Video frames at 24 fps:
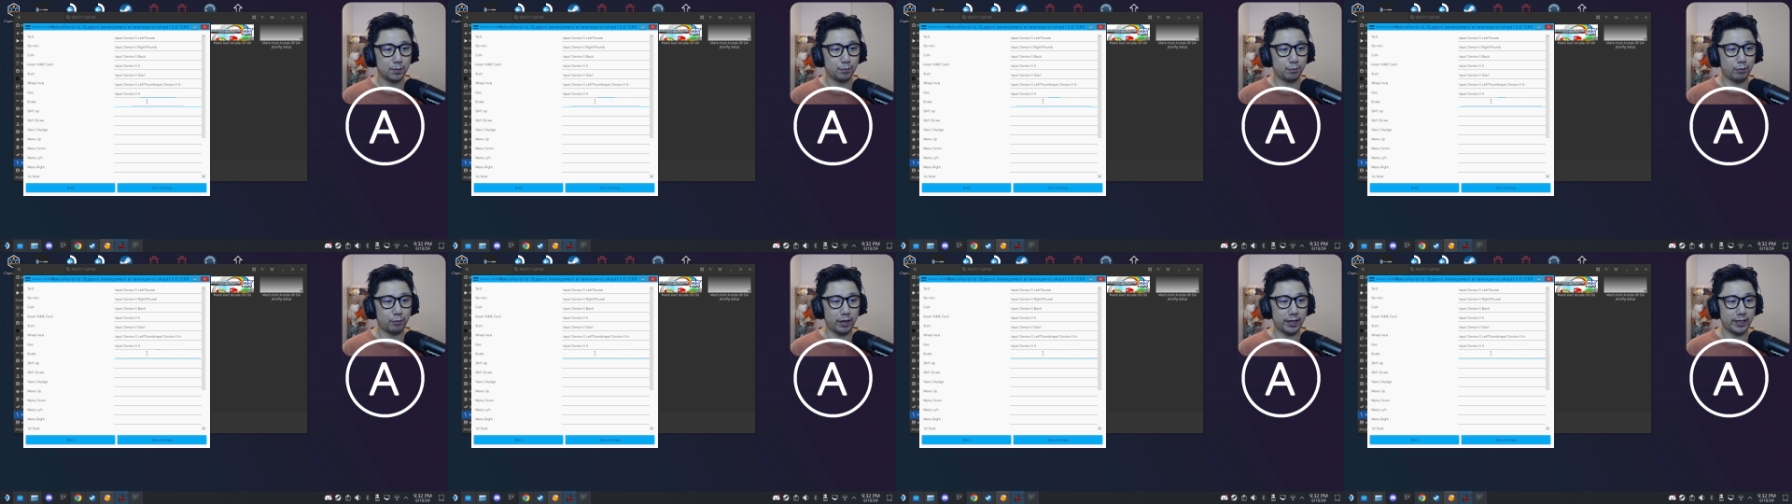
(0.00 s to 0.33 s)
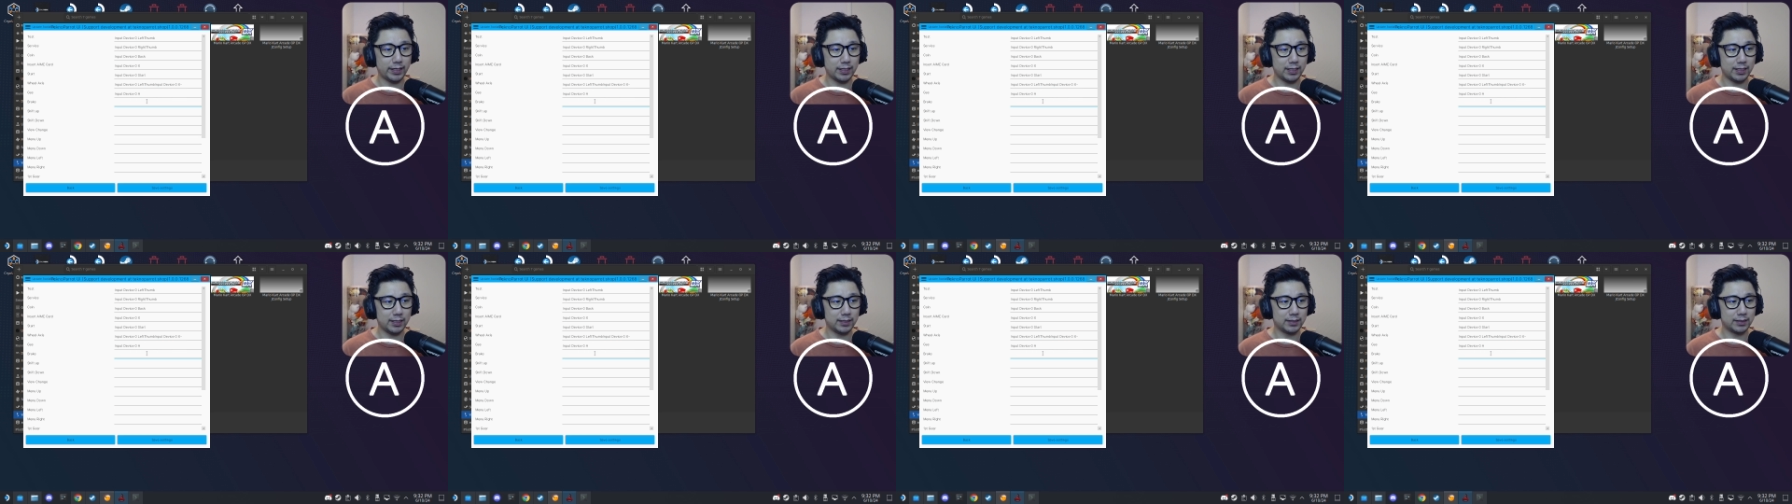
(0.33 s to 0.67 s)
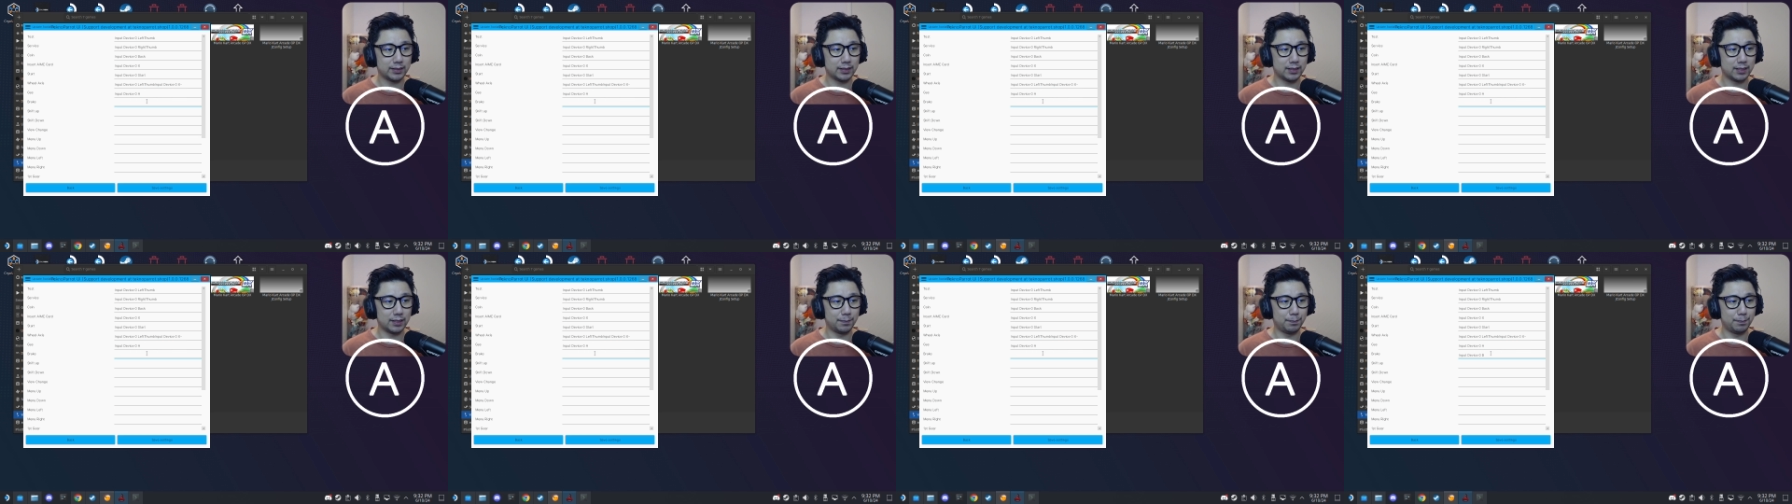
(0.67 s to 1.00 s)
Brake
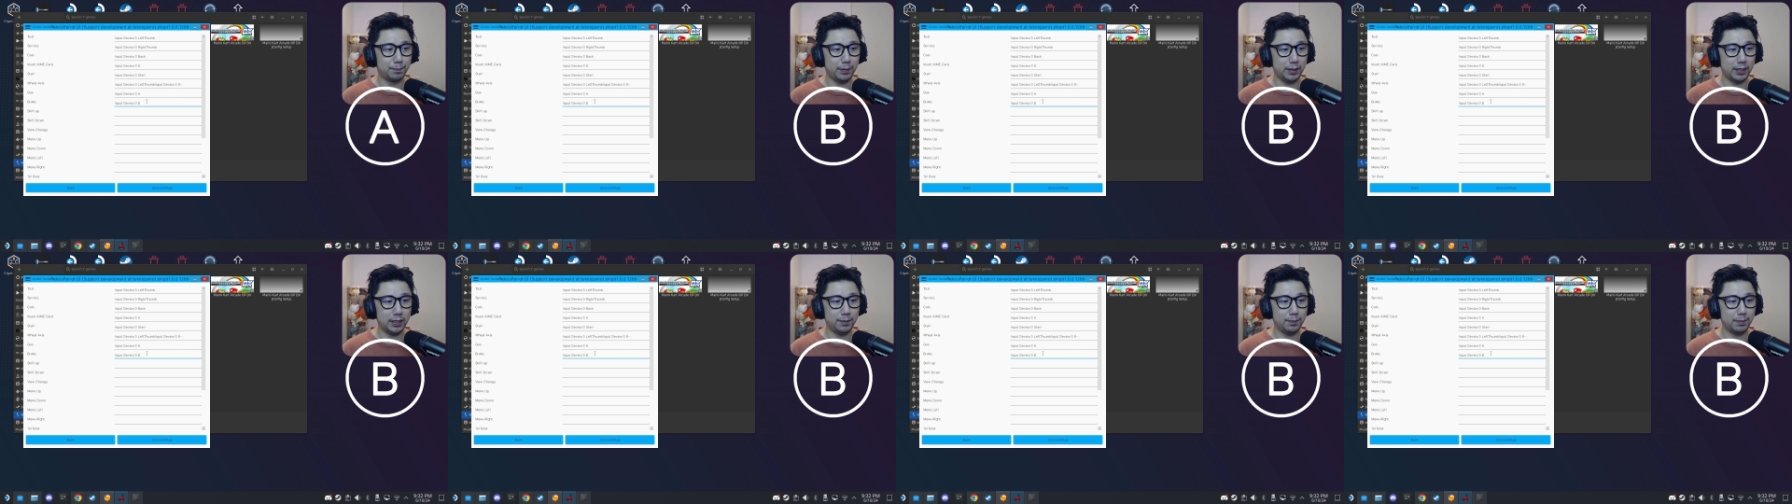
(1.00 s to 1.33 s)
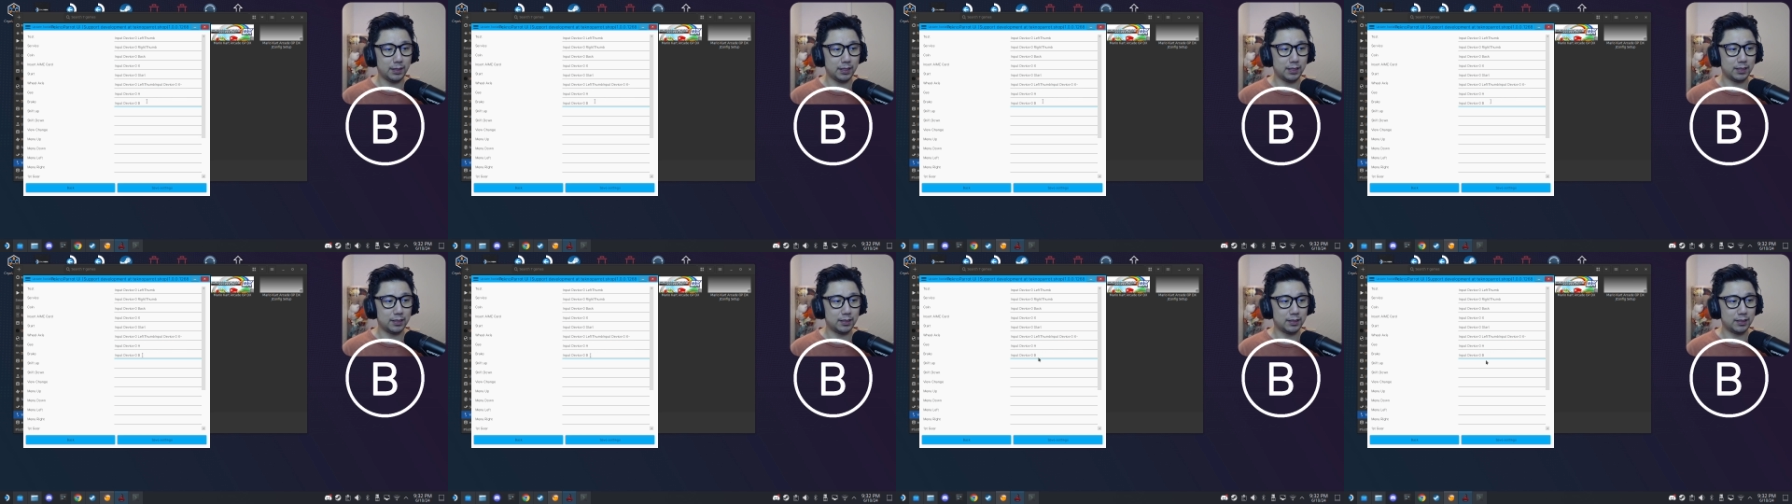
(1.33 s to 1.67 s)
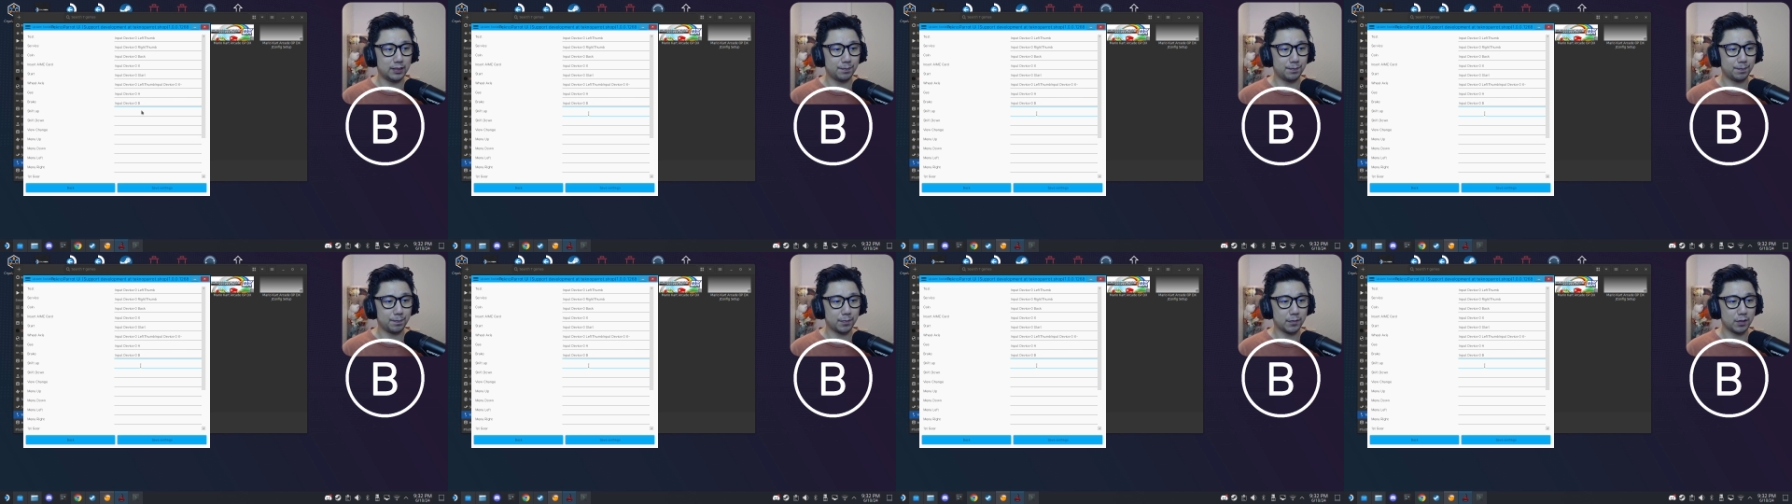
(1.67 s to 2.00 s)
is the B
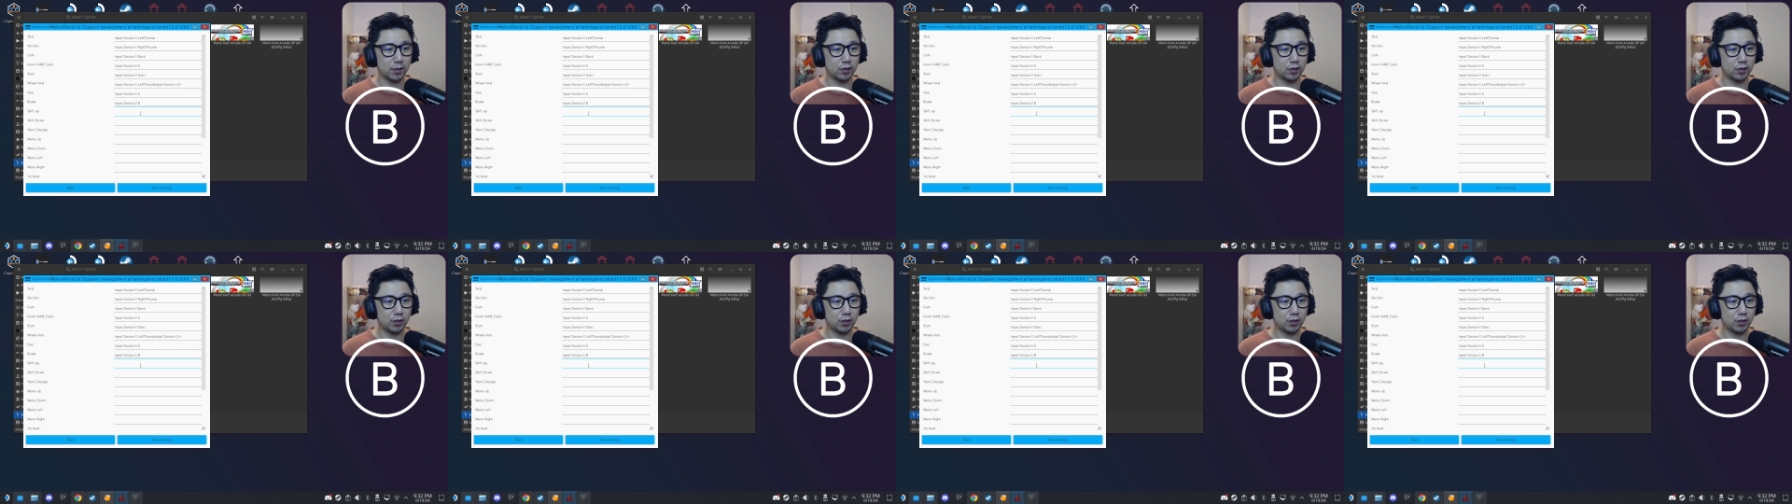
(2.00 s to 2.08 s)
button.